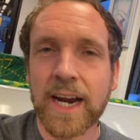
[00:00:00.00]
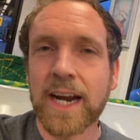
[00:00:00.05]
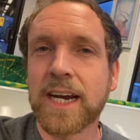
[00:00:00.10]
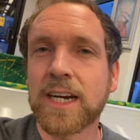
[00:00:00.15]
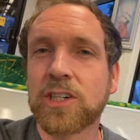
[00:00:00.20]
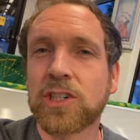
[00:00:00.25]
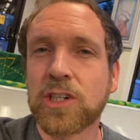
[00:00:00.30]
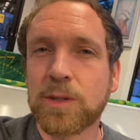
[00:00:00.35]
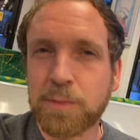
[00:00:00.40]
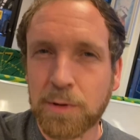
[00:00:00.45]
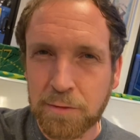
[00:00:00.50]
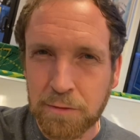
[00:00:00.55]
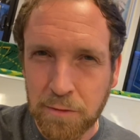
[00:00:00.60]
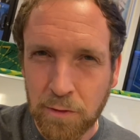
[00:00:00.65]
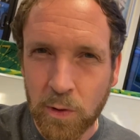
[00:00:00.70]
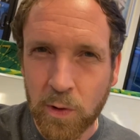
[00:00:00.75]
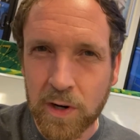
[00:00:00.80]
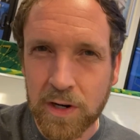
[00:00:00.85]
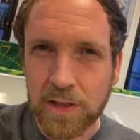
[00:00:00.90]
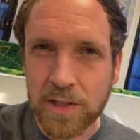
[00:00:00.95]
actually
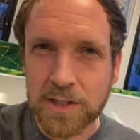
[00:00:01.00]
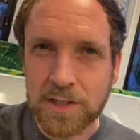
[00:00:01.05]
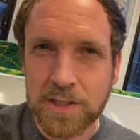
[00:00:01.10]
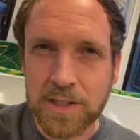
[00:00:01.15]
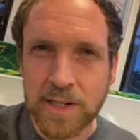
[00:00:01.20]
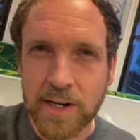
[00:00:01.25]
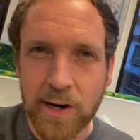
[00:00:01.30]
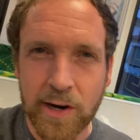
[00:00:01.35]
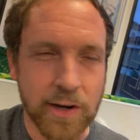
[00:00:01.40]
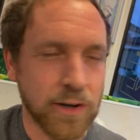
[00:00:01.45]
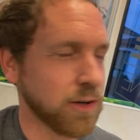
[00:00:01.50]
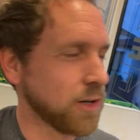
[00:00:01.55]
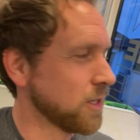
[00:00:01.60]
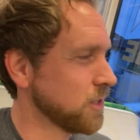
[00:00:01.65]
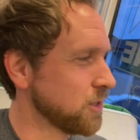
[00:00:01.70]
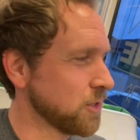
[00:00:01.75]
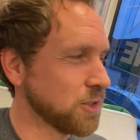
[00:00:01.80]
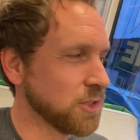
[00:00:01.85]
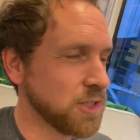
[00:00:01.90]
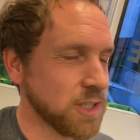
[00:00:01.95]
prefer it in this scenario because
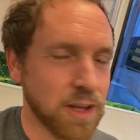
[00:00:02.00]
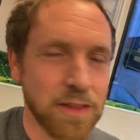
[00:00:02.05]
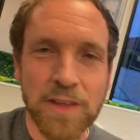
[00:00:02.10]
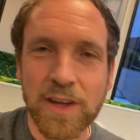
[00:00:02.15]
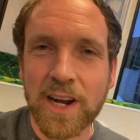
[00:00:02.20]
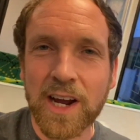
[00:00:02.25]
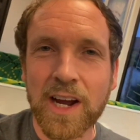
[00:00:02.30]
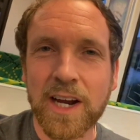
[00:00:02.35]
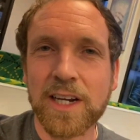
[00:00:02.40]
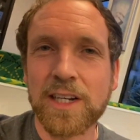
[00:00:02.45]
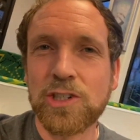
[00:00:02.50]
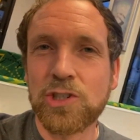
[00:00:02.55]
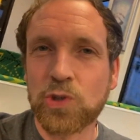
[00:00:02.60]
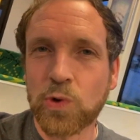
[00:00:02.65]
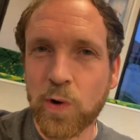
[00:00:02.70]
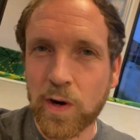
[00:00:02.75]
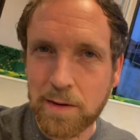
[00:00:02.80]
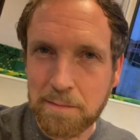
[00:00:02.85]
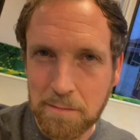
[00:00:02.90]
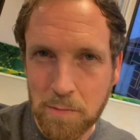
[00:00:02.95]
there's nothing I
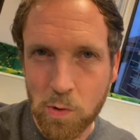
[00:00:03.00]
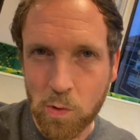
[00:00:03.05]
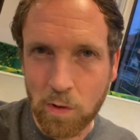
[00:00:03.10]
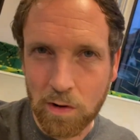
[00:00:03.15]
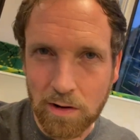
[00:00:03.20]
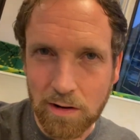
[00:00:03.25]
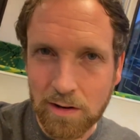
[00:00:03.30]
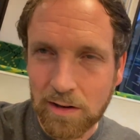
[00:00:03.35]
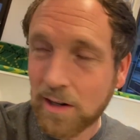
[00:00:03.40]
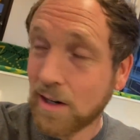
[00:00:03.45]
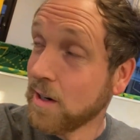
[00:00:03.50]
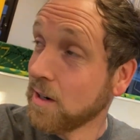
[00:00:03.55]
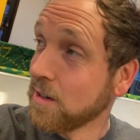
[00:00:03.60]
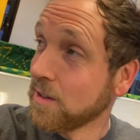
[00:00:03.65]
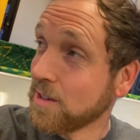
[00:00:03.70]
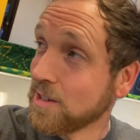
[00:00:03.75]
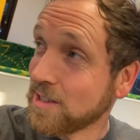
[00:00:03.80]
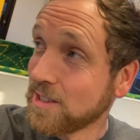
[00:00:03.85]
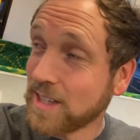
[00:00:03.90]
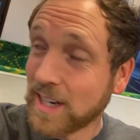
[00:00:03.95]
enjoy more
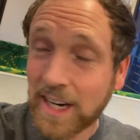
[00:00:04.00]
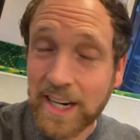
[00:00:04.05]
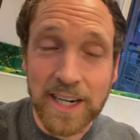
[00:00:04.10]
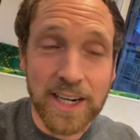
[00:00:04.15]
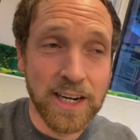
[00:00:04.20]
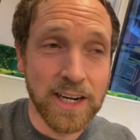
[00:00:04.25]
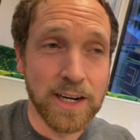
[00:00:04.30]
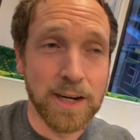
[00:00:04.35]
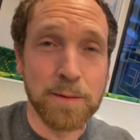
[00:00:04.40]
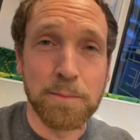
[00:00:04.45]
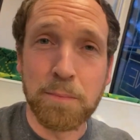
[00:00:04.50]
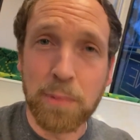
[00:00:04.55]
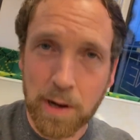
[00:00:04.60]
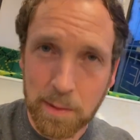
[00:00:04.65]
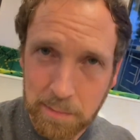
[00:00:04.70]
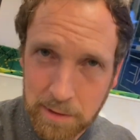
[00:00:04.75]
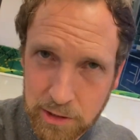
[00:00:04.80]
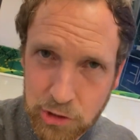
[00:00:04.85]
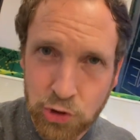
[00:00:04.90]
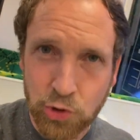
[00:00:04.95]
than taking
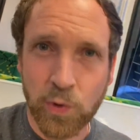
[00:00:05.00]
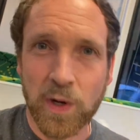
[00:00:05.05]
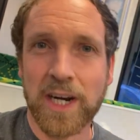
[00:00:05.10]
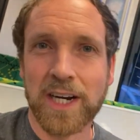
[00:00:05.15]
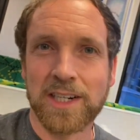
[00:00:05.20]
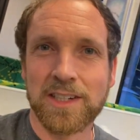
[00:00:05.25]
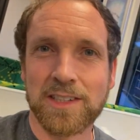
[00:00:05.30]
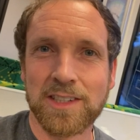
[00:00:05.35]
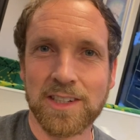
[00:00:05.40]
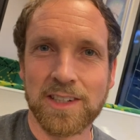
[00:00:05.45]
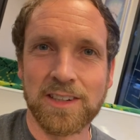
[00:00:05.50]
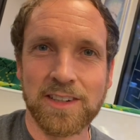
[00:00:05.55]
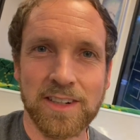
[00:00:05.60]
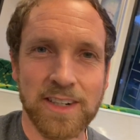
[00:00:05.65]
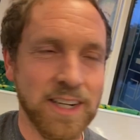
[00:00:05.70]
public transit